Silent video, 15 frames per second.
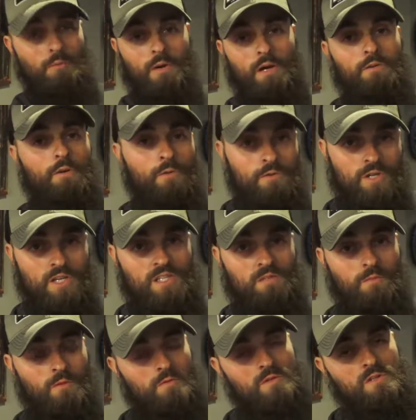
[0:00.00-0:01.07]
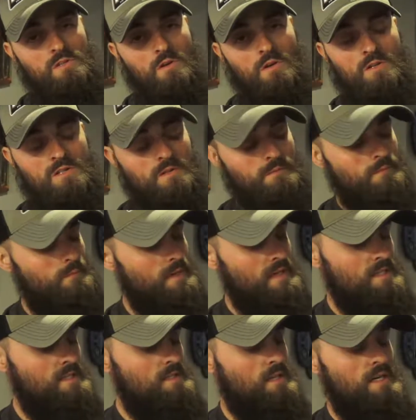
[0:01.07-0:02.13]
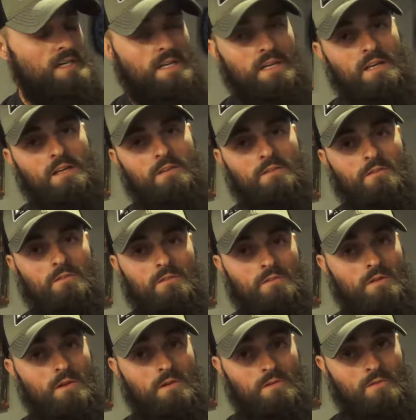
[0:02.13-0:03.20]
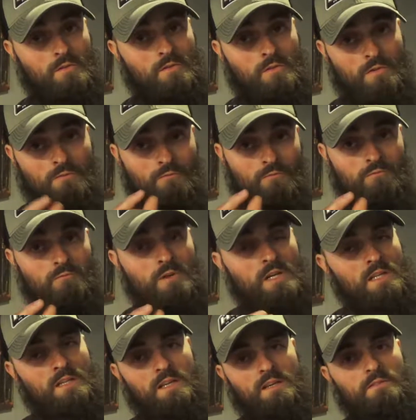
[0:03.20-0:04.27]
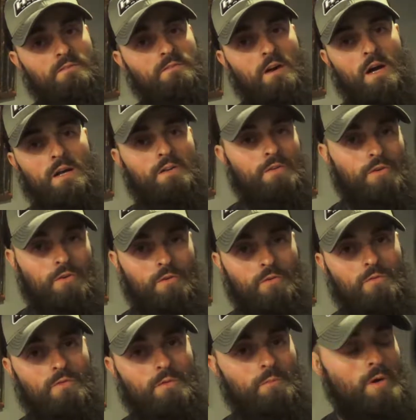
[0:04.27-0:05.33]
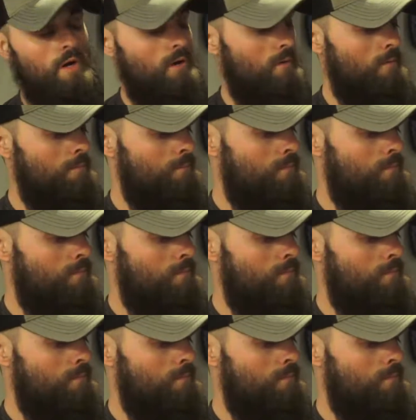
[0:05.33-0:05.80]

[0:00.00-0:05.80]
micro adjustable, which is awesome. It makes sighting in, you can really fine tune the bow.